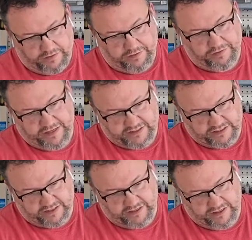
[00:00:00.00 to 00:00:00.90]

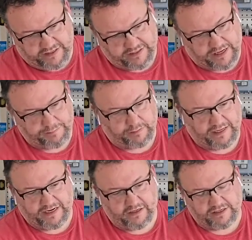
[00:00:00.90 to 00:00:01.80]
This is
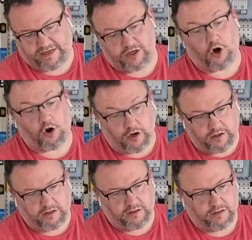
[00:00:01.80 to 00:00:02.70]
a
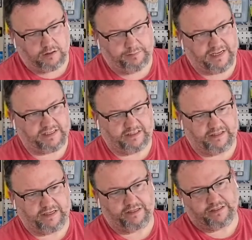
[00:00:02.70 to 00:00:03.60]
guard,
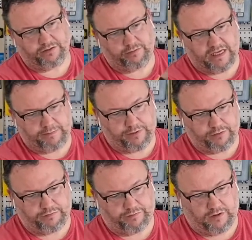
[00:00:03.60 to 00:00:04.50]
basically to keep you
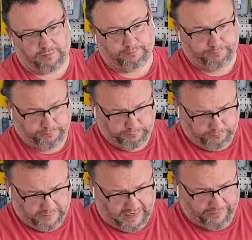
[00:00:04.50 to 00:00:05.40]
from
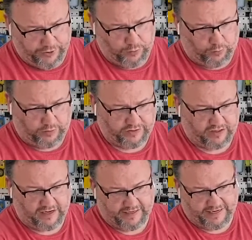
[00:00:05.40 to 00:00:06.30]
having your work
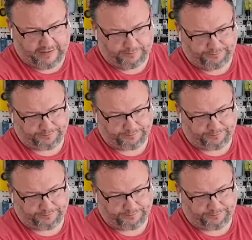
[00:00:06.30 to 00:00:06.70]
slide down